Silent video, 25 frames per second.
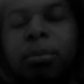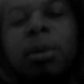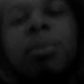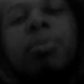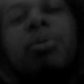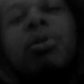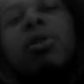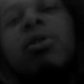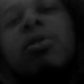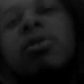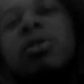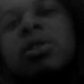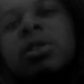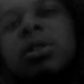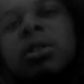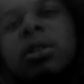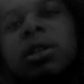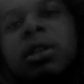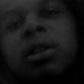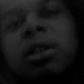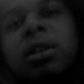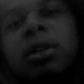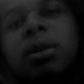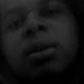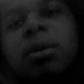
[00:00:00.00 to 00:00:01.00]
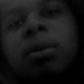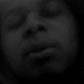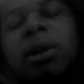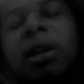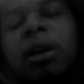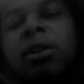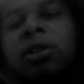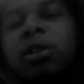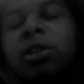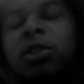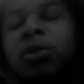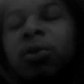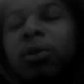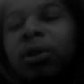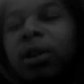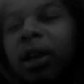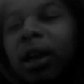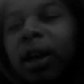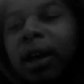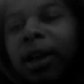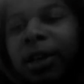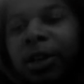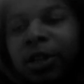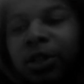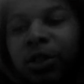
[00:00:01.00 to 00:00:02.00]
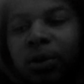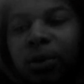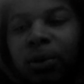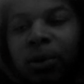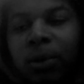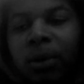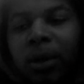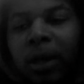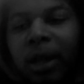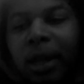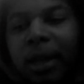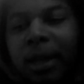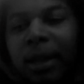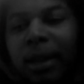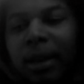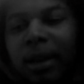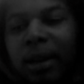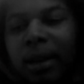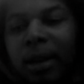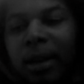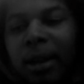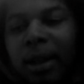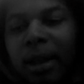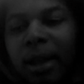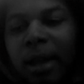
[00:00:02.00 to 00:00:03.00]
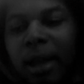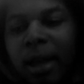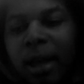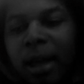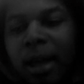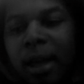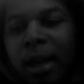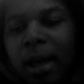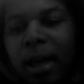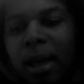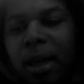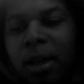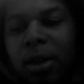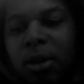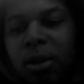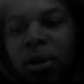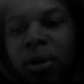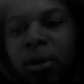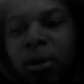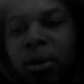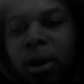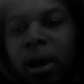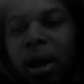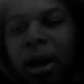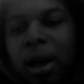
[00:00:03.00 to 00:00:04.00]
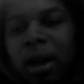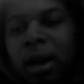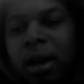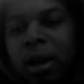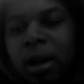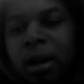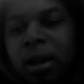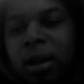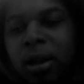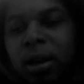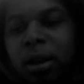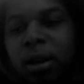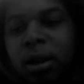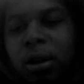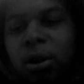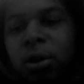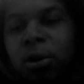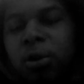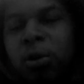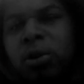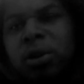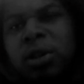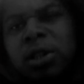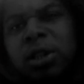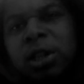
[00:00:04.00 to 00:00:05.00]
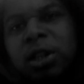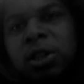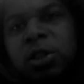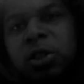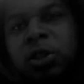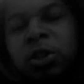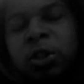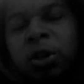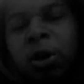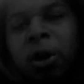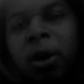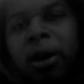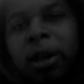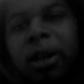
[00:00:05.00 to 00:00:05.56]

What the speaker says: me personally, when I was in junior high school and, I heard teachers